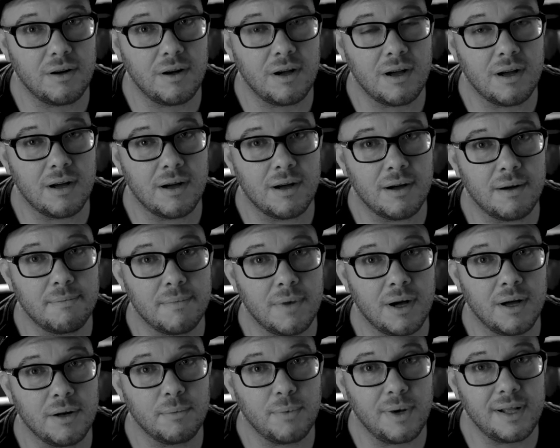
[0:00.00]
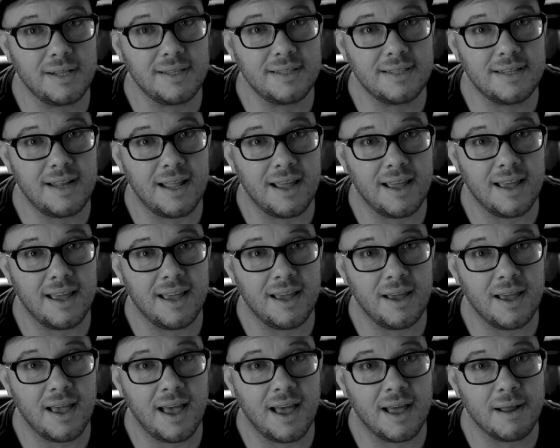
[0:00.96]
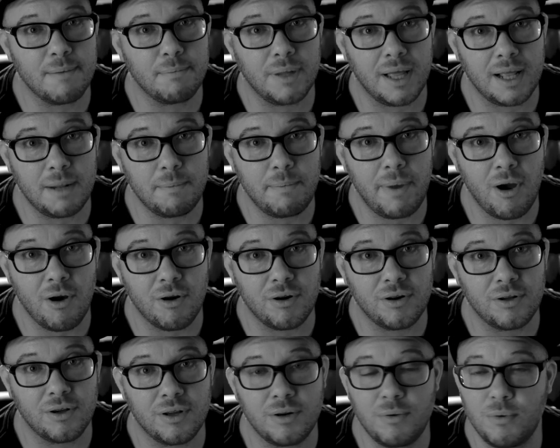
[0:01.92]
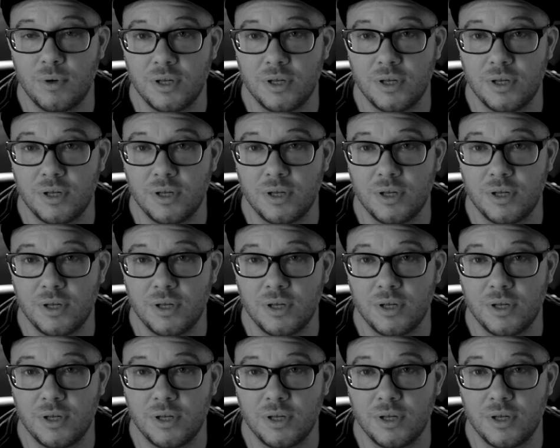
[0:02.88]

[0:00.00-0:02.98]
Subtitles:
on Wednesday at Planned Parenthood,